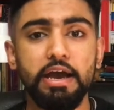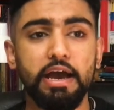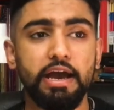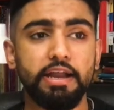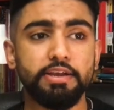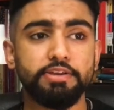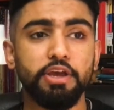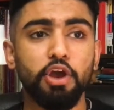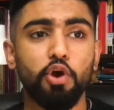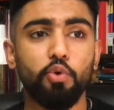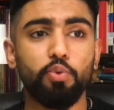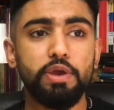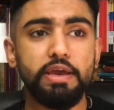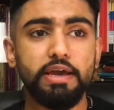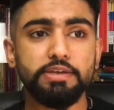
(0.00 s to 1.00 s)
and
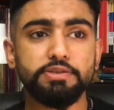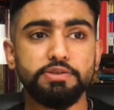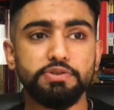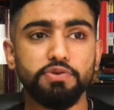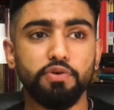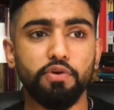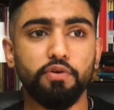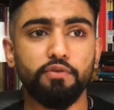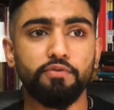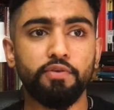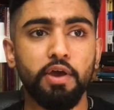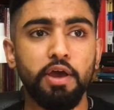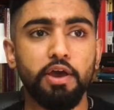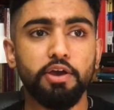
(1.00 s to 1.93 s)
we had to sort of